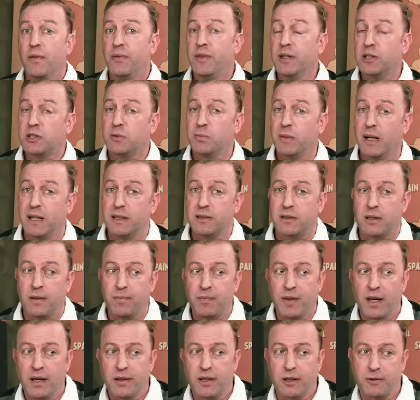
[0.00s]
This meant
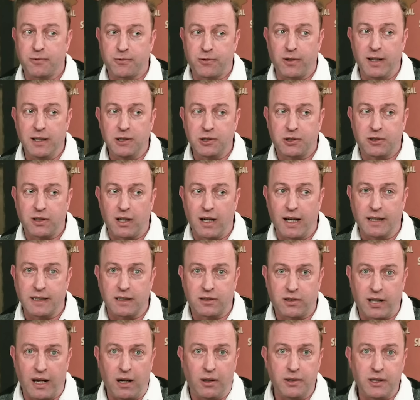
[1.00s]
that French and
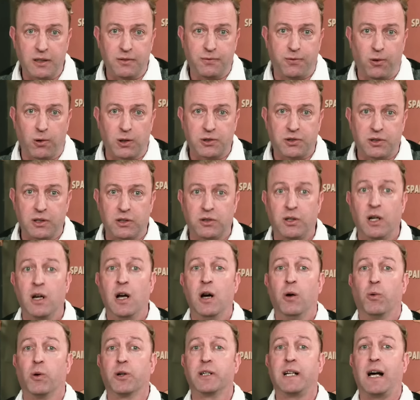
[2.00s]
Italian forces
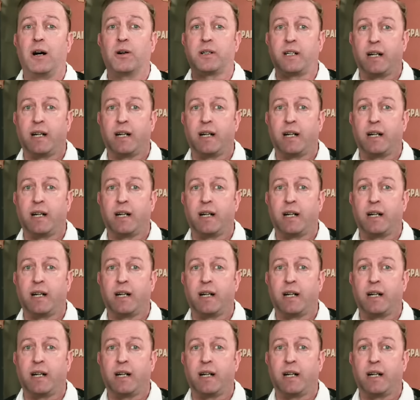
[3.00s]
were now